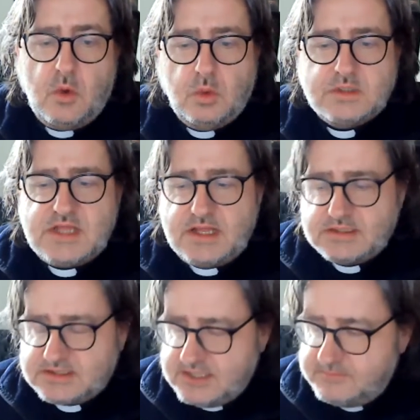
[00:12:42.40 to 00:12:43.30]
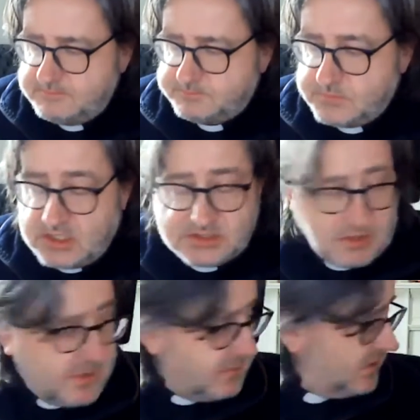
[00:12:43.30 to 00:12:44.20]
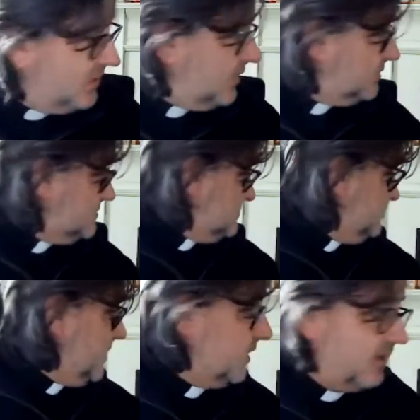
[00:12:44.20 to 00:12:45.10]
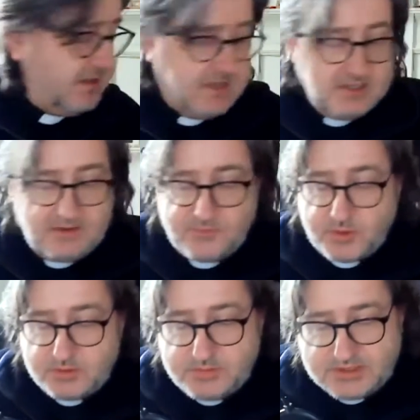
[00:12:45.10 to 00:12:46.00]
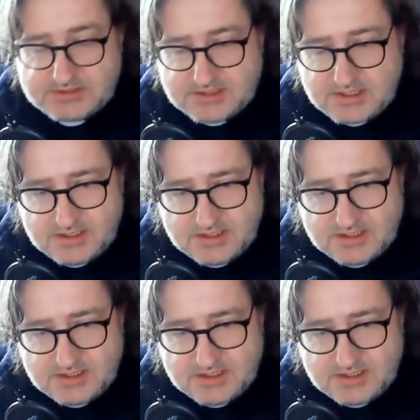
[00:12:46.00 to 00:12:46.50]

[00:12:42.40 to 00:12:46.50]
Was that sorry about the dog barking then, everyone, but